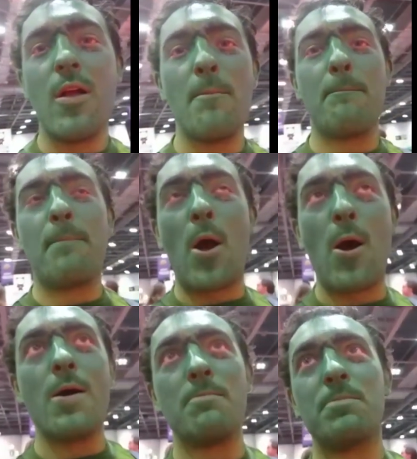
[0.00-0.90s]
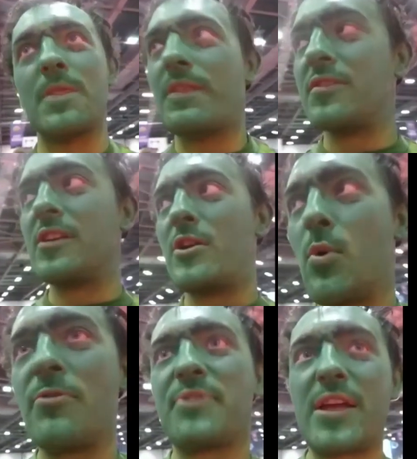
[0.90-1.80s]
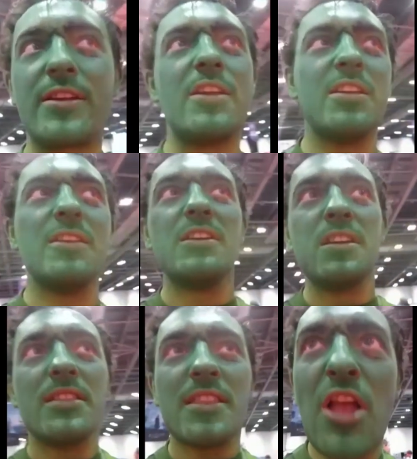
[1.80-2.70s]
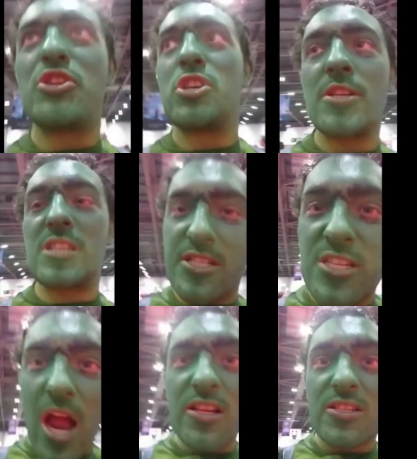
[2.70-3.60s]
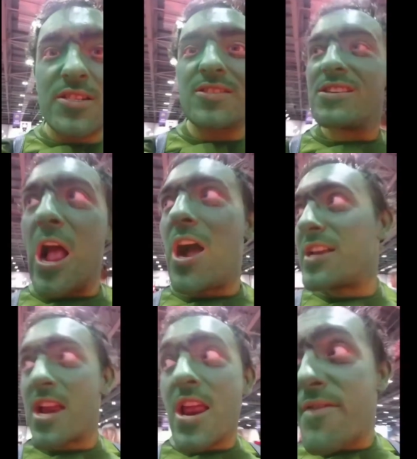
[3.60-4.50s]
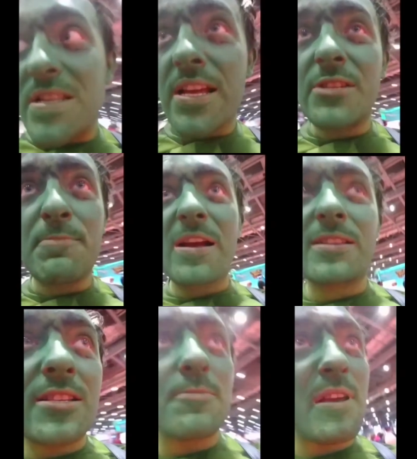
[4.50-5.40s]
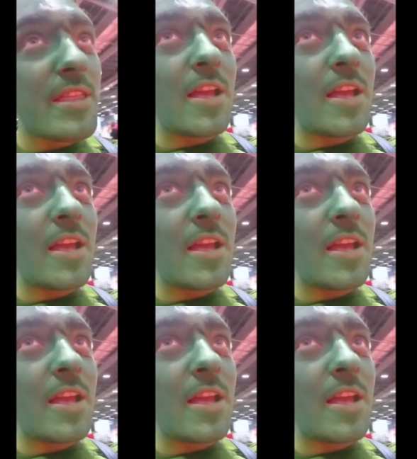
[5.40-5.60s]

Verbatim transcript: but I'll tell you one thing, that shit is nuts. I didn't even expect it to be that